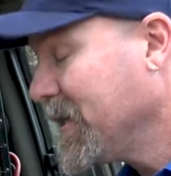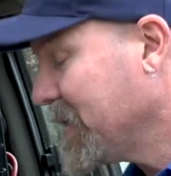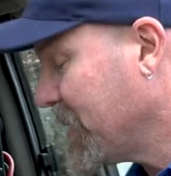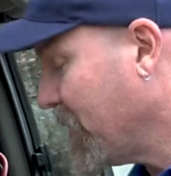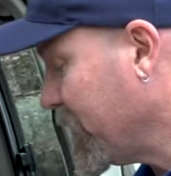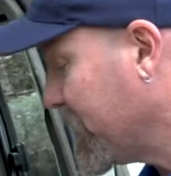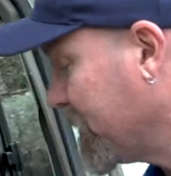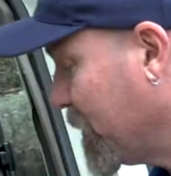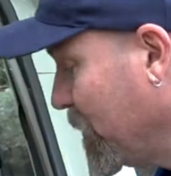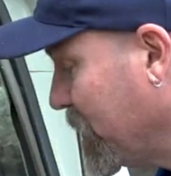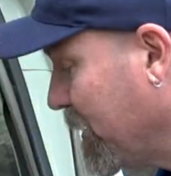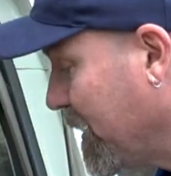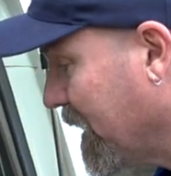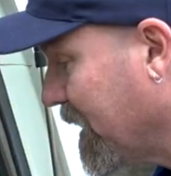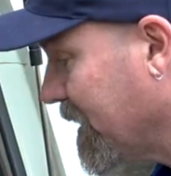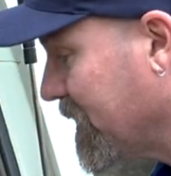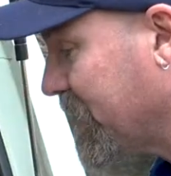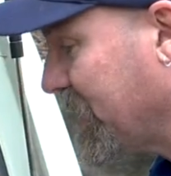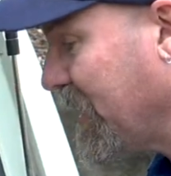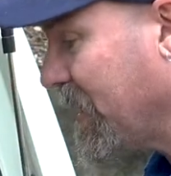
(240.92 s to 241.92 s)
So it's good to
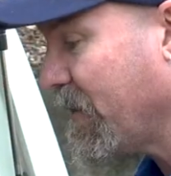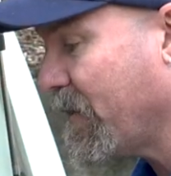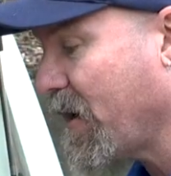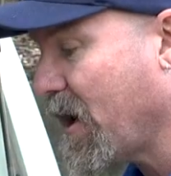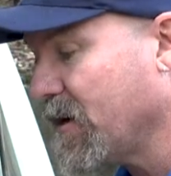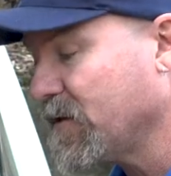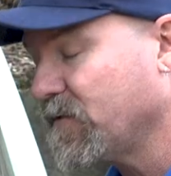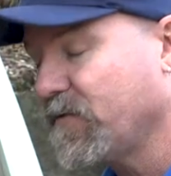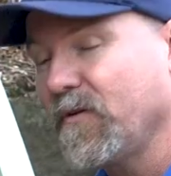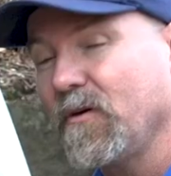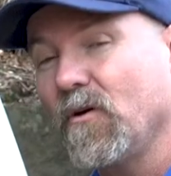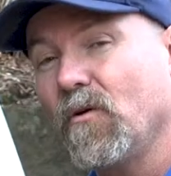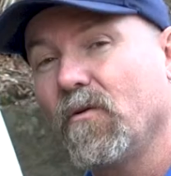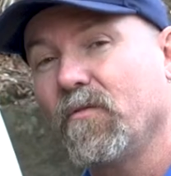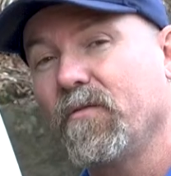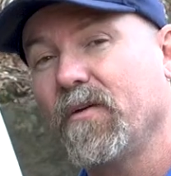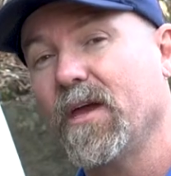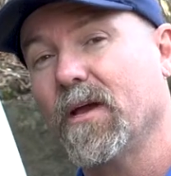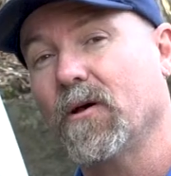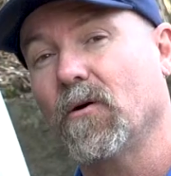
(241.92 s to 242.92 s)
consider those for your
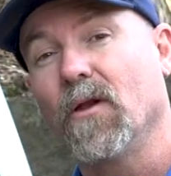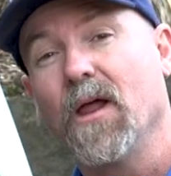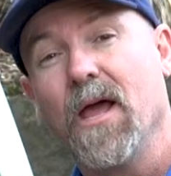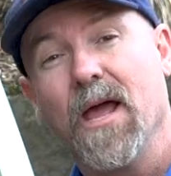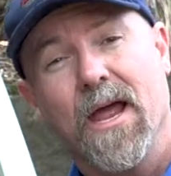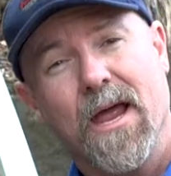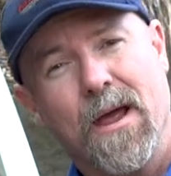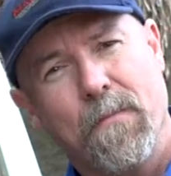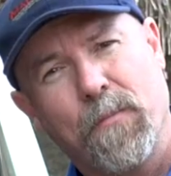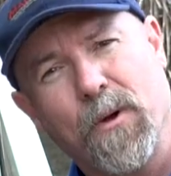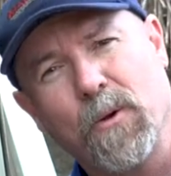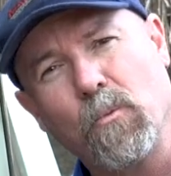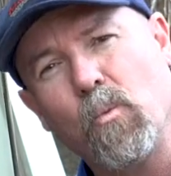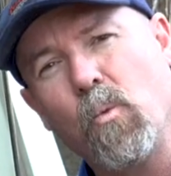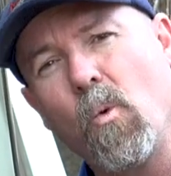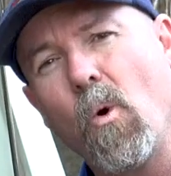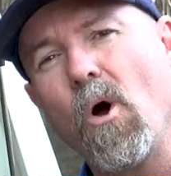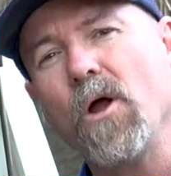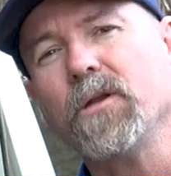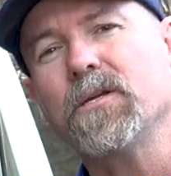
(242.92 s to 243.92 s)
vehicle. But
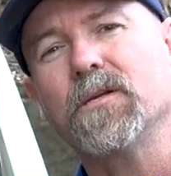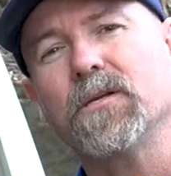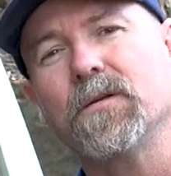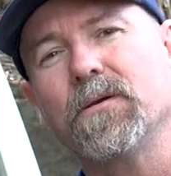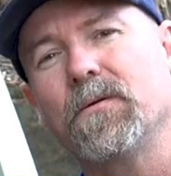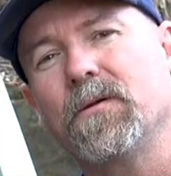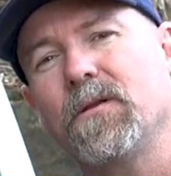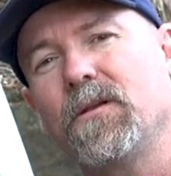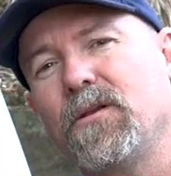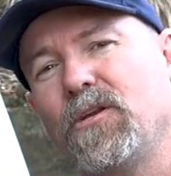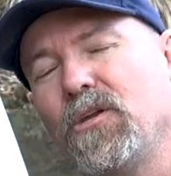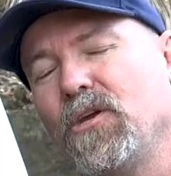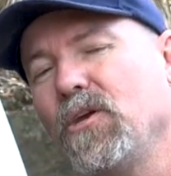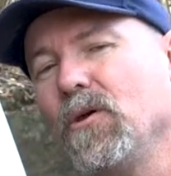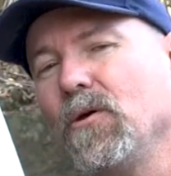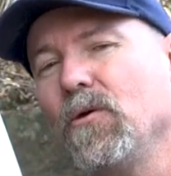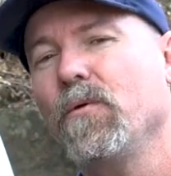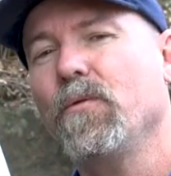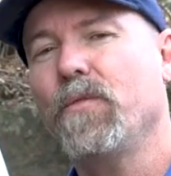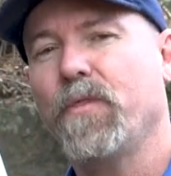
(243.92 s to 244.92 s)
what do
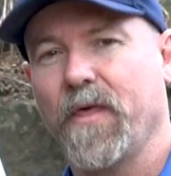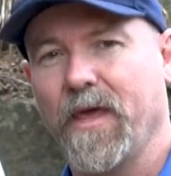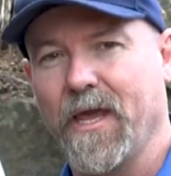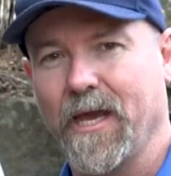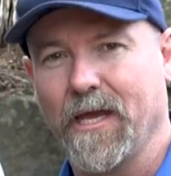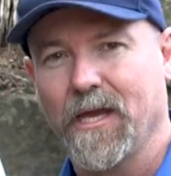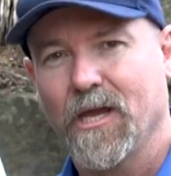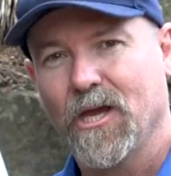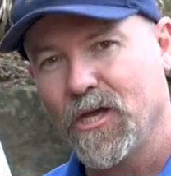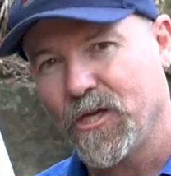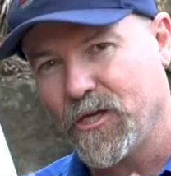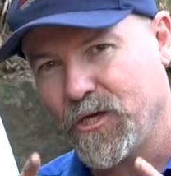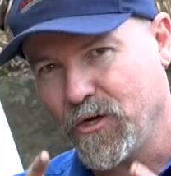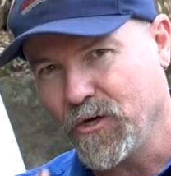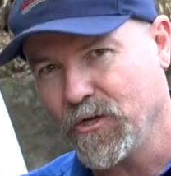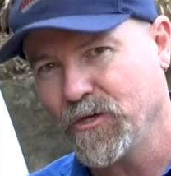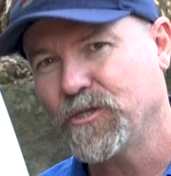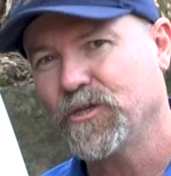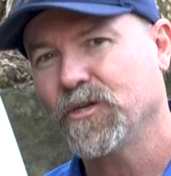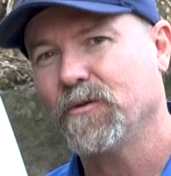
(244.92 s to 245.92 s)
you think
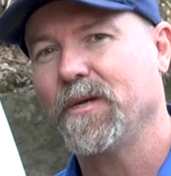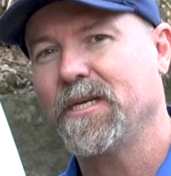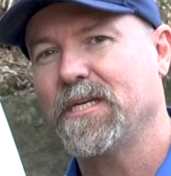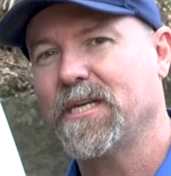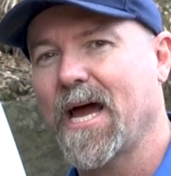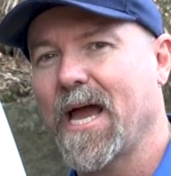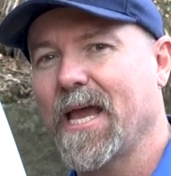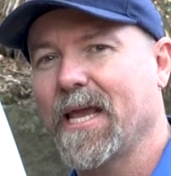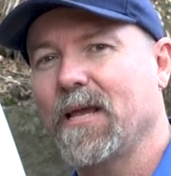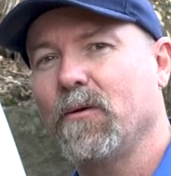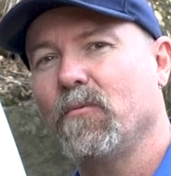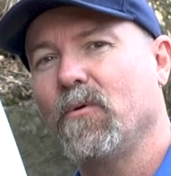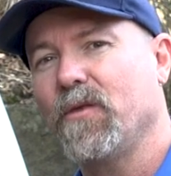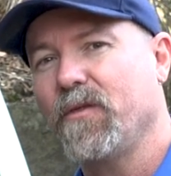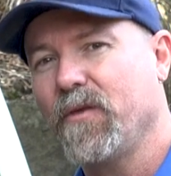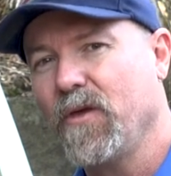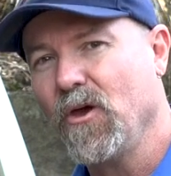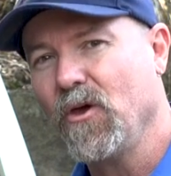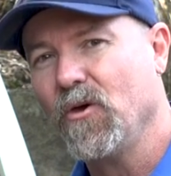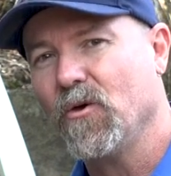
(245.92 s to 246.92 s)
you should be taking
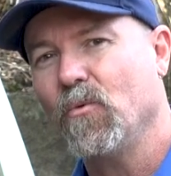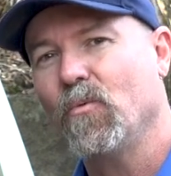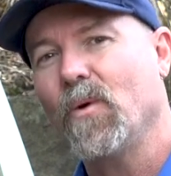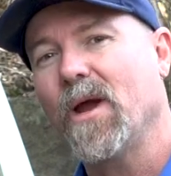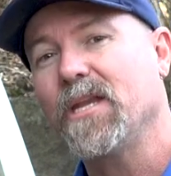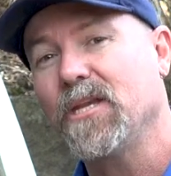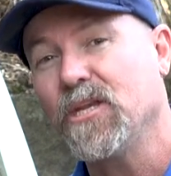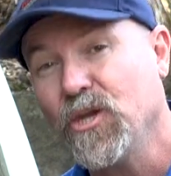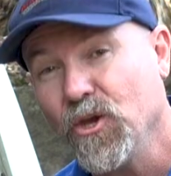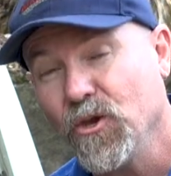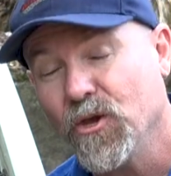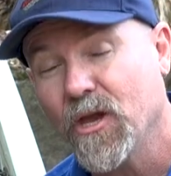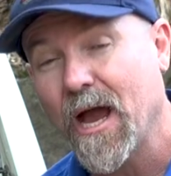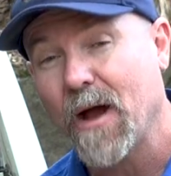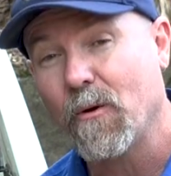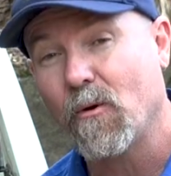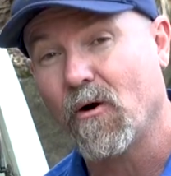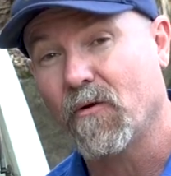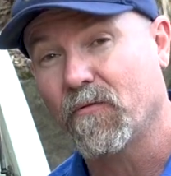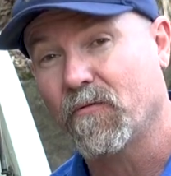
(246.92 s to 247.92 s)
with you when you
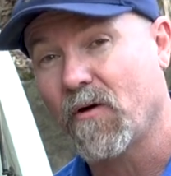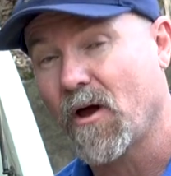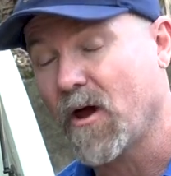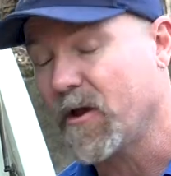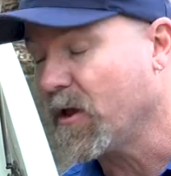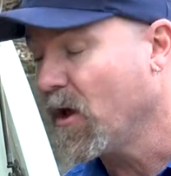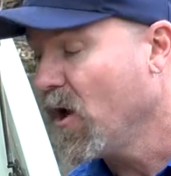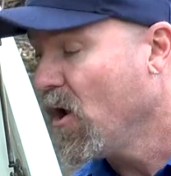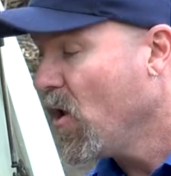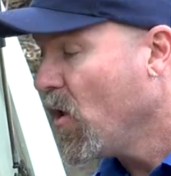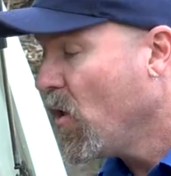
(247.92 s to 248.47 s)
go off-road?